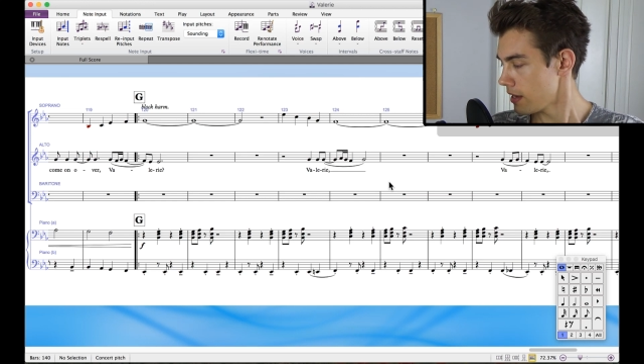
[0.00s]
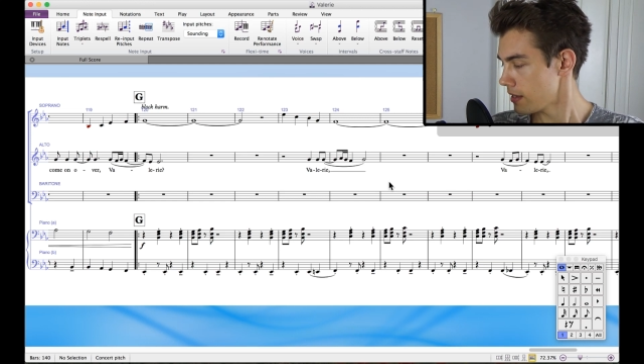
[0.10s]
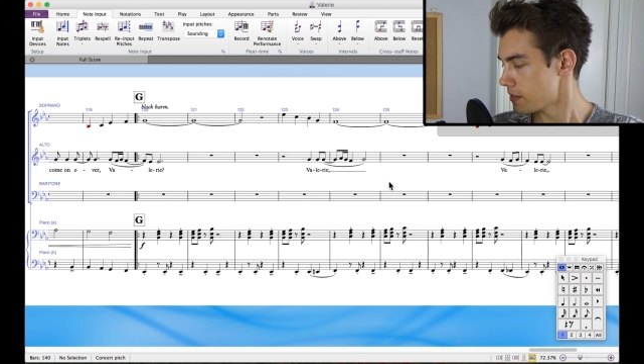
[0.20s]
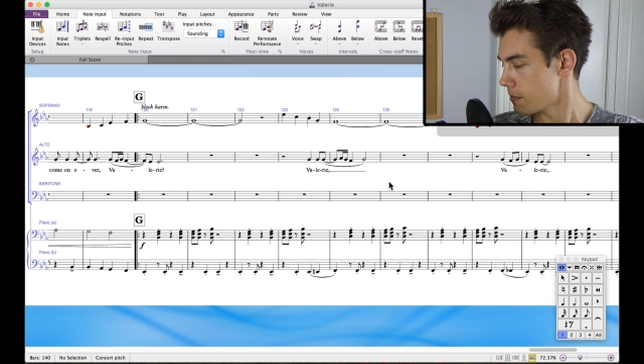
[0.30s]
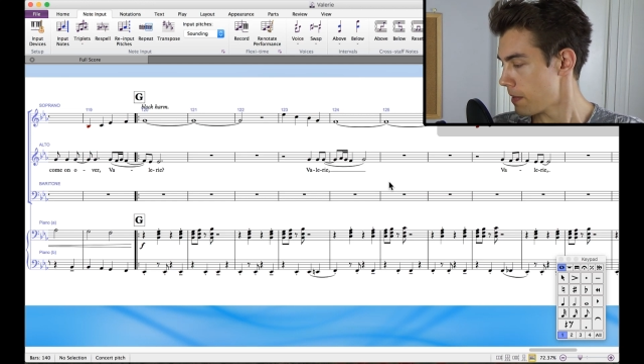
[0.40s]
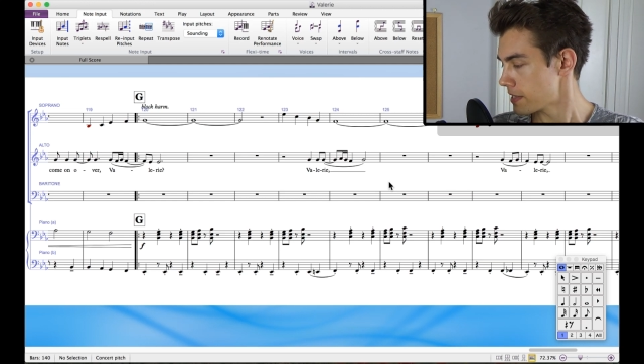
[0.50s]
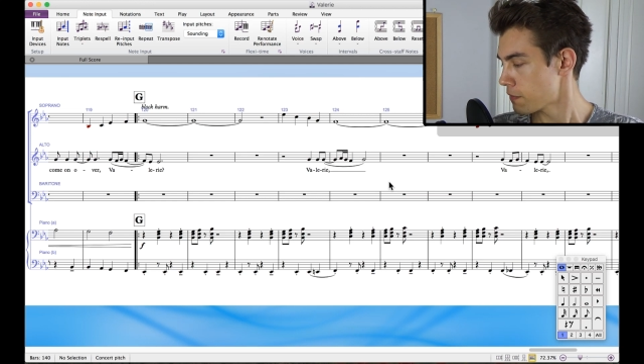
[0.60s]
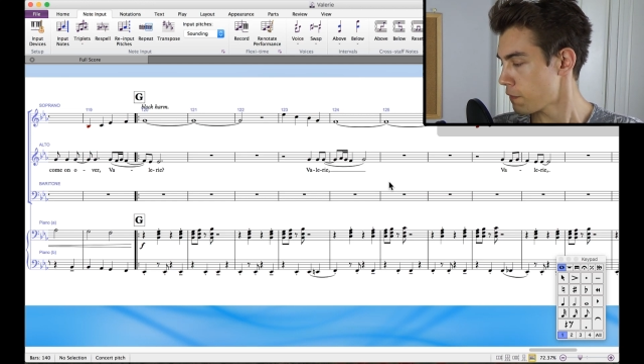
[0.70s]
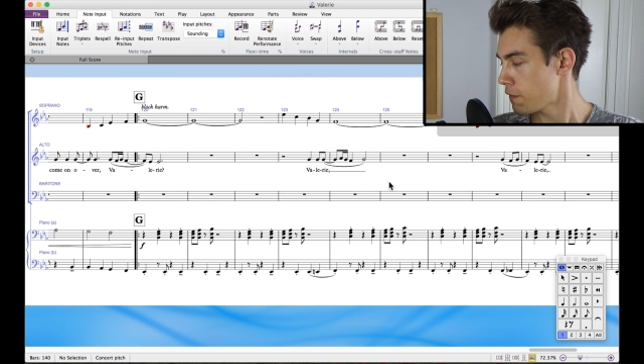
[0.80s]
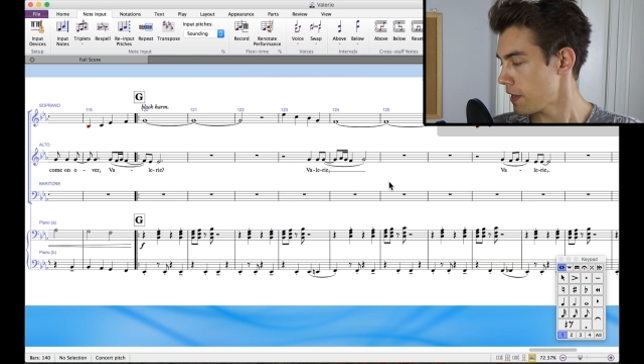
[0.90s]
is the best
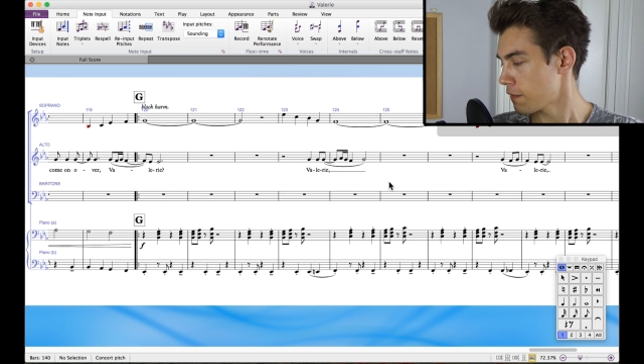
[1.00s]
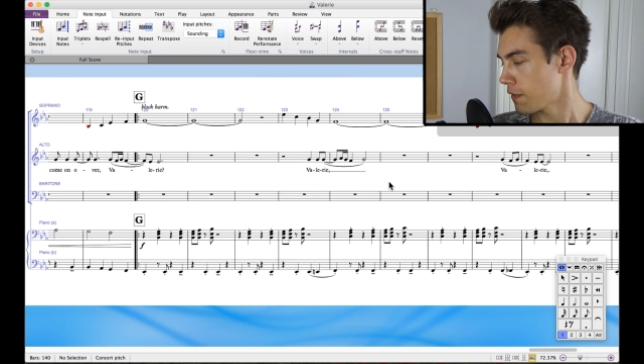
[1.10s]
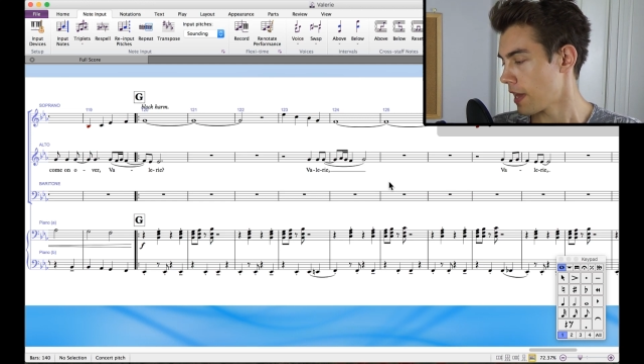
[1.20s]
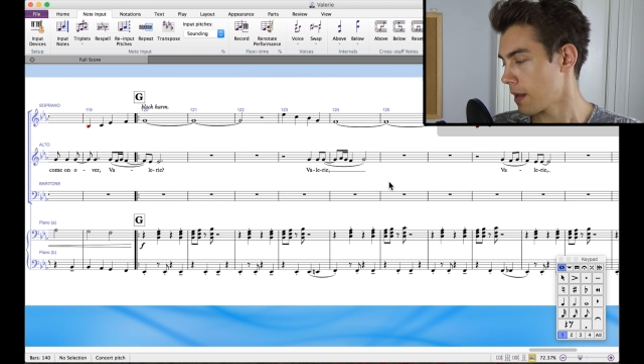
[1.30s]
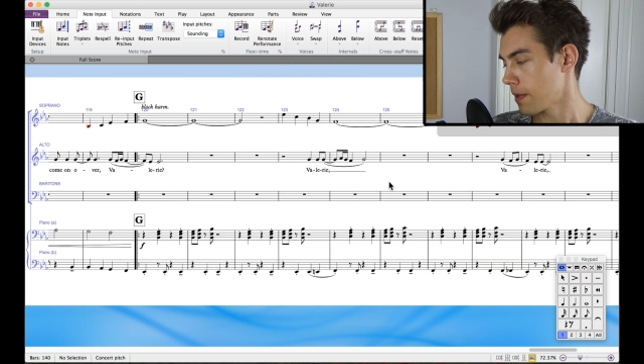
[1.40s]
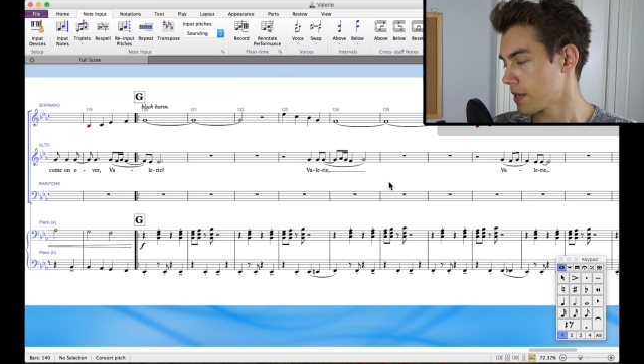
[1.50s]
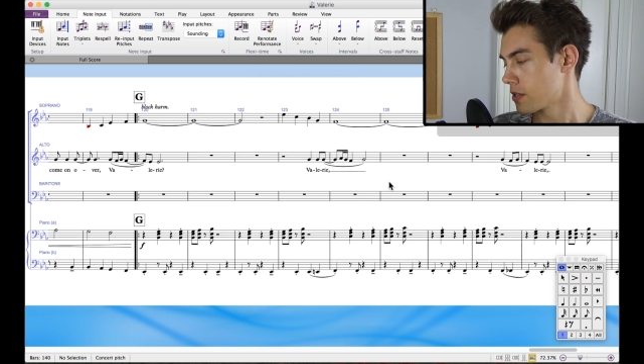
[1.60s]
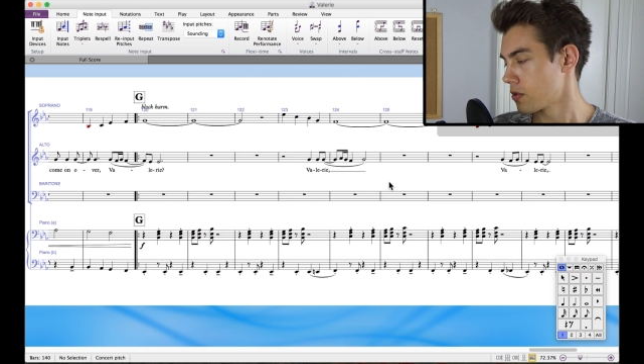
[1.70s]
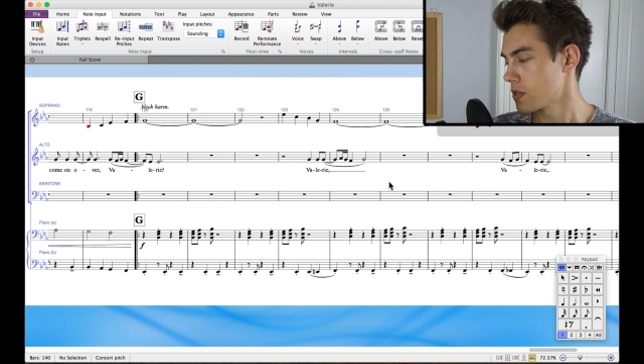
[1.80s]
fit for that because there are